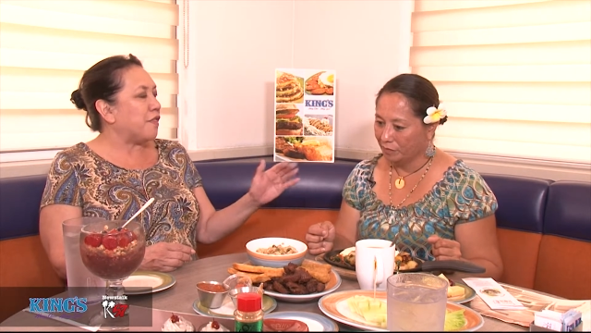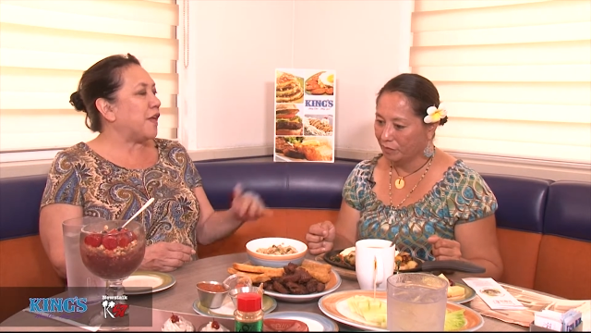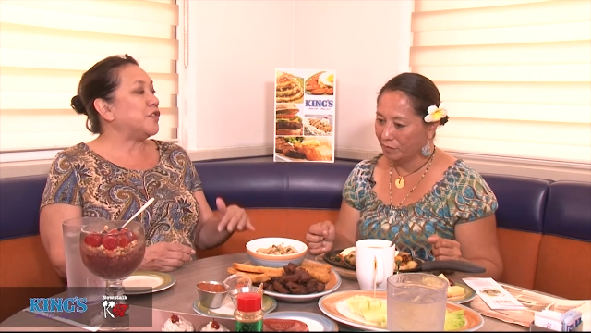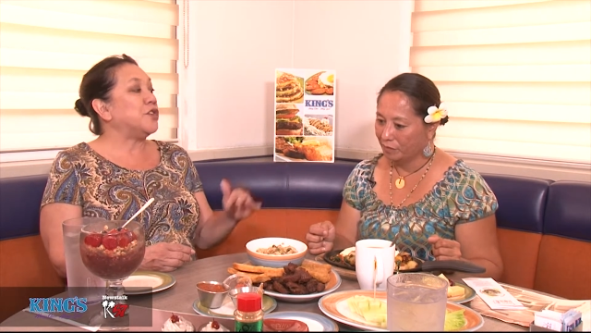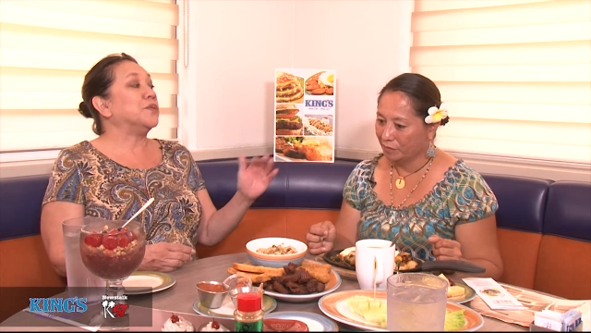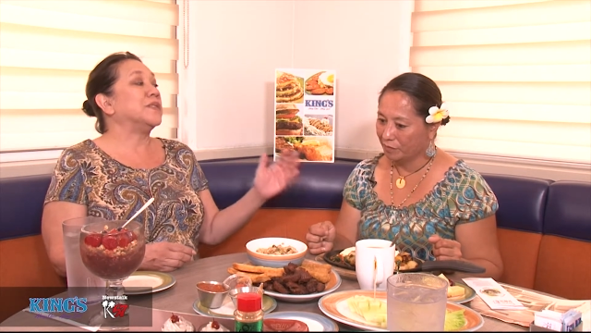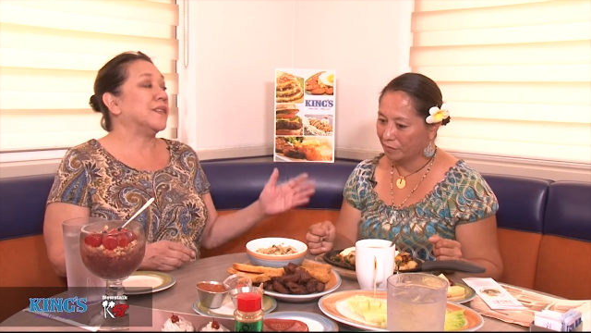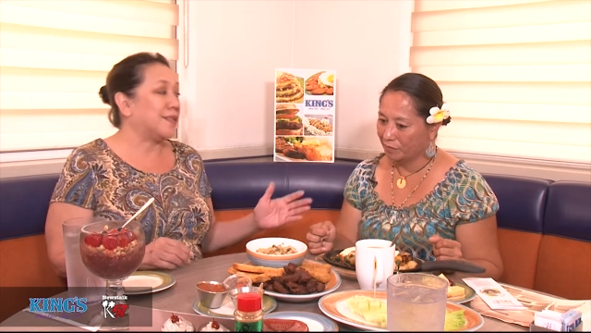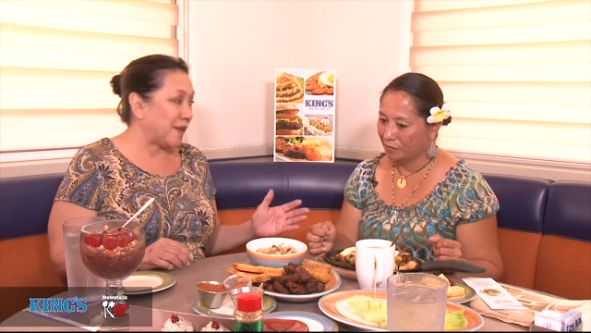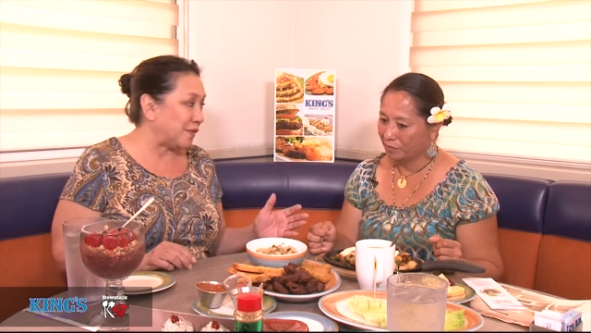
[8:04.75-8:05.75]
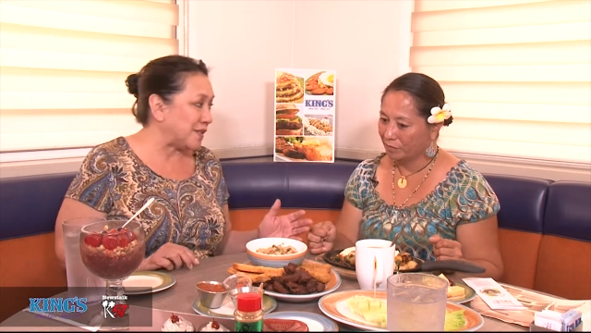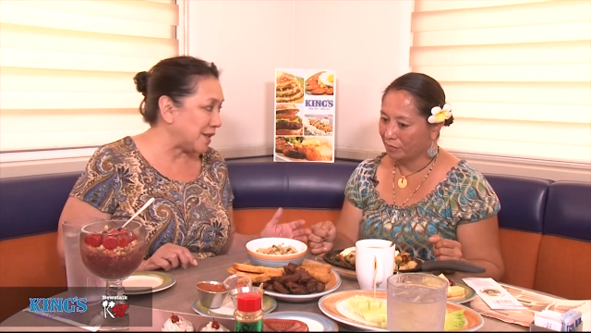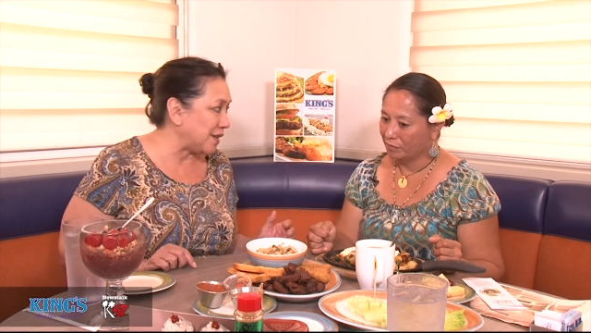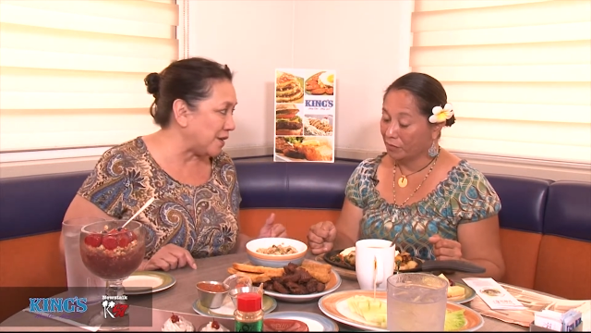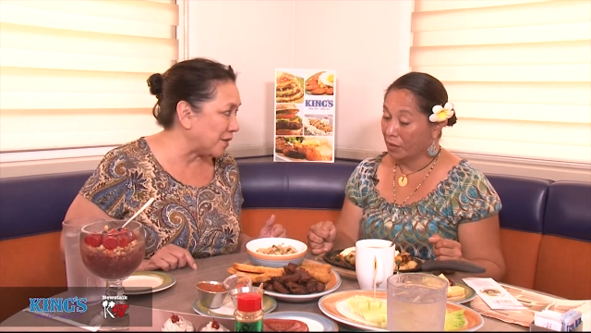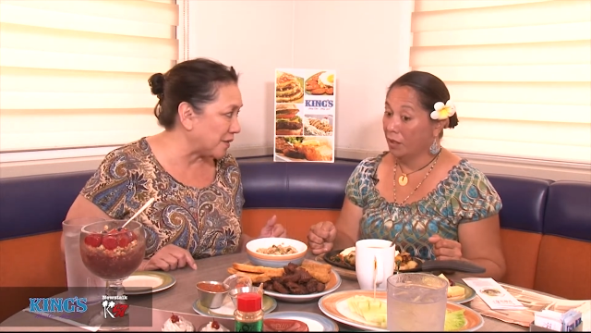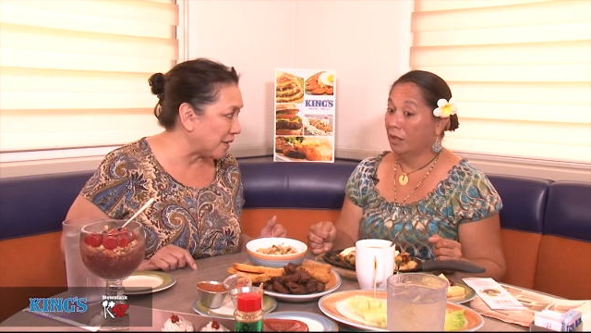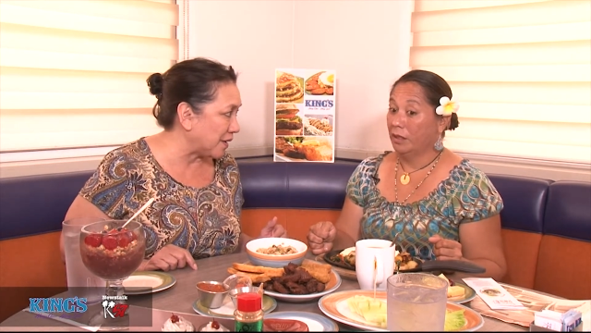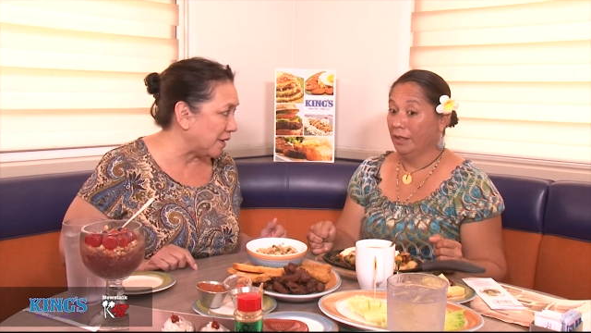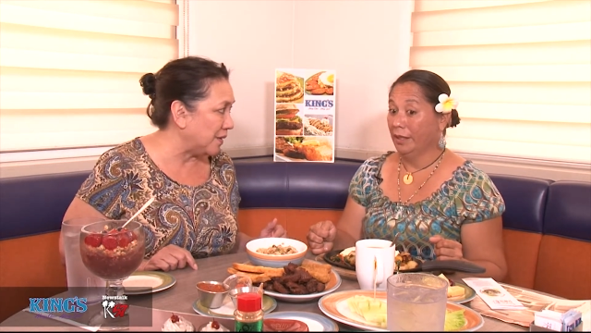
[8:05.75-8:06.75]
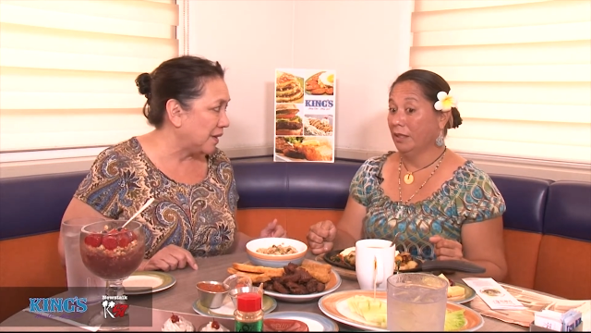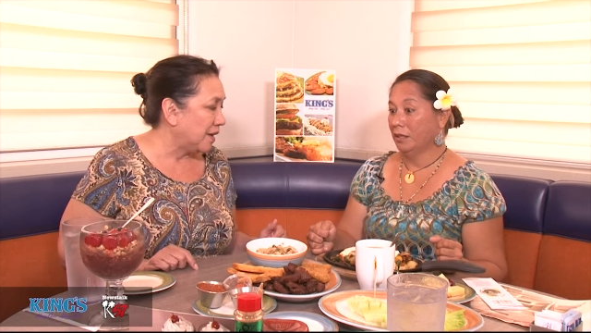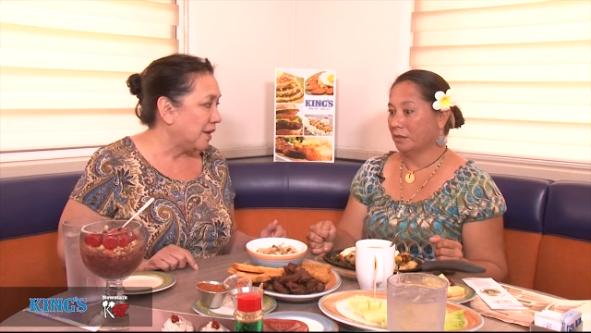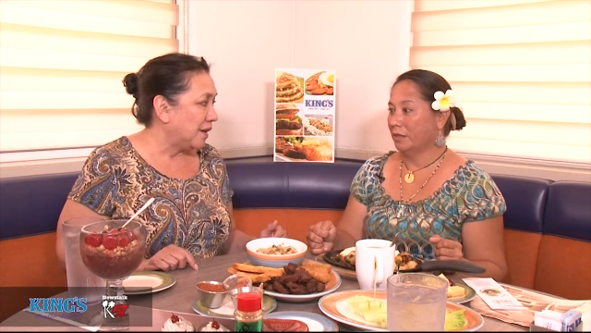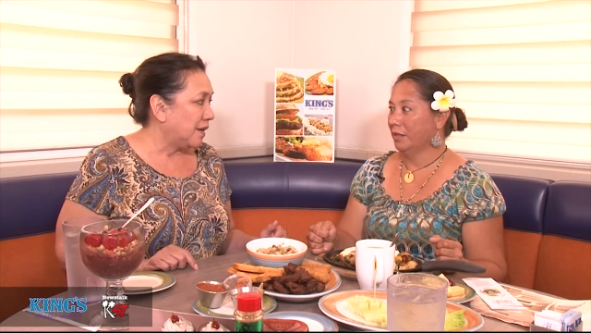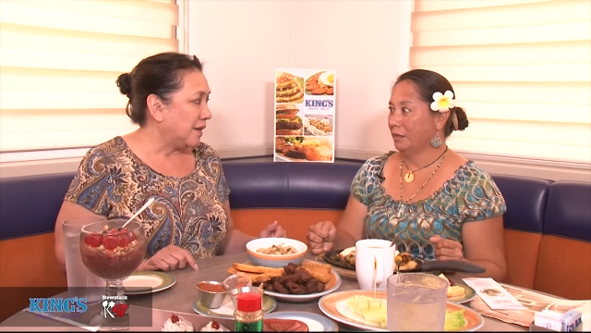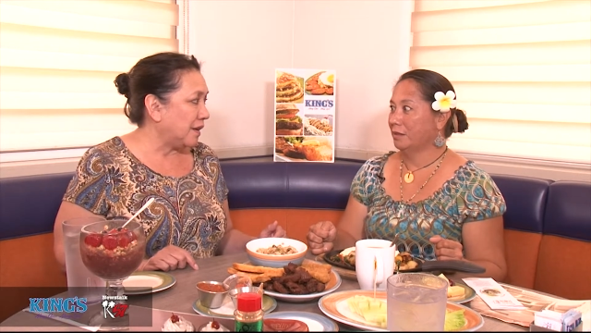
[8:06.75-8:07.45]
Speaker 1: than you did 17 years ago. Yeah, yeah.